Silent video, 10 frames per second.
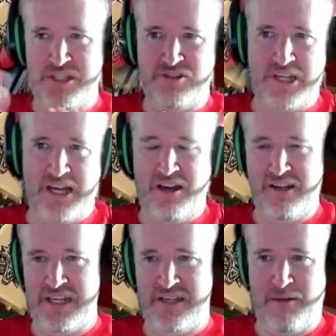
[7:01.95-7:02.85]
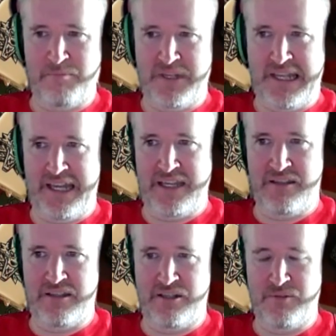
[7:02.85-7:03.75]
target number, like,
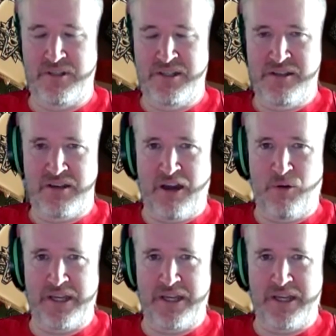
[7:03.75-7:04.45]
oh,